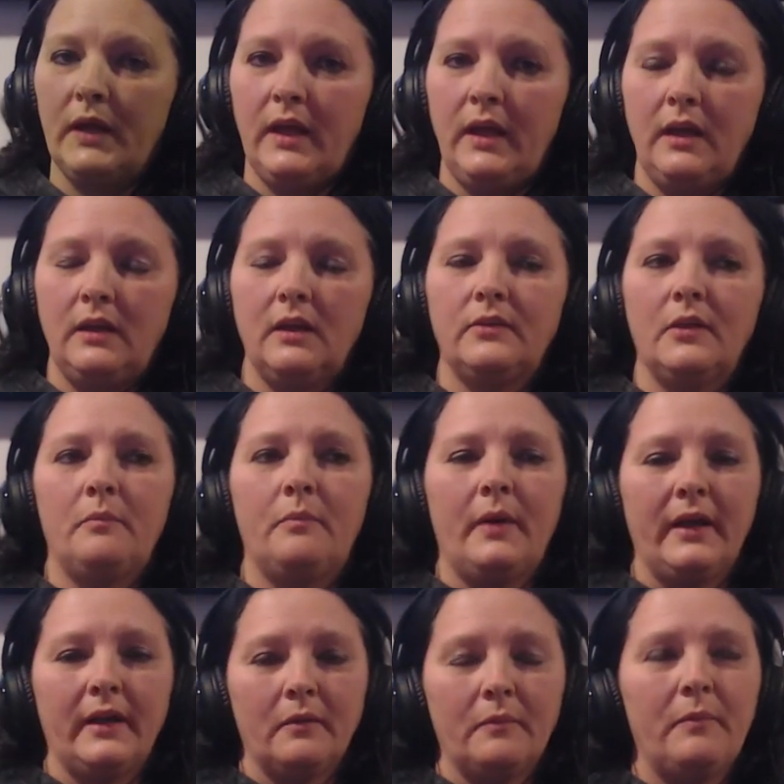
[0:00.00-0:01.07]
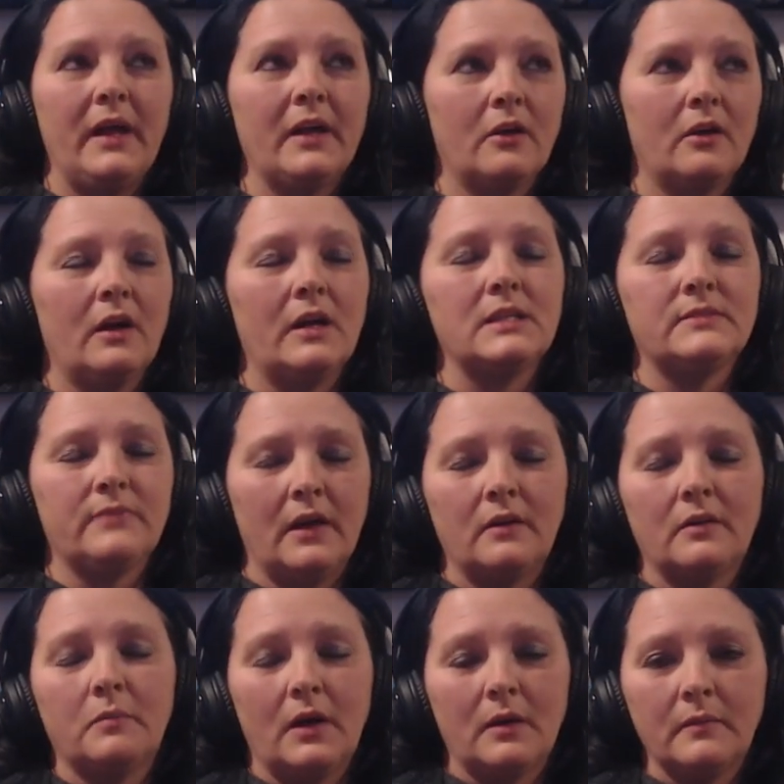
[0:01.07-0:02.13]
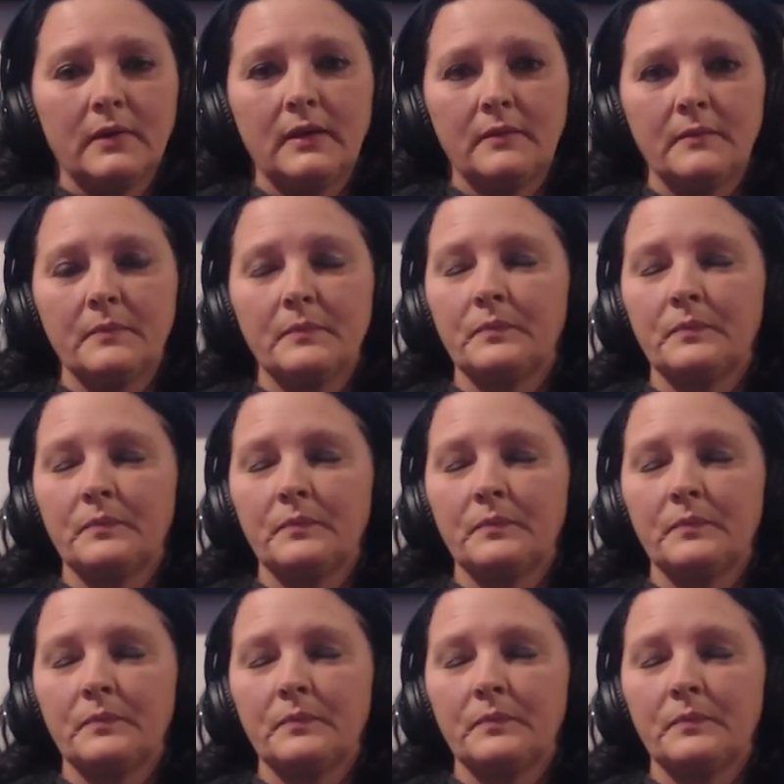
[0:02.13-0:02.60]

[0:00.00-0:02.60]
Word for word: to 8 at the Baker Heights Fire Department.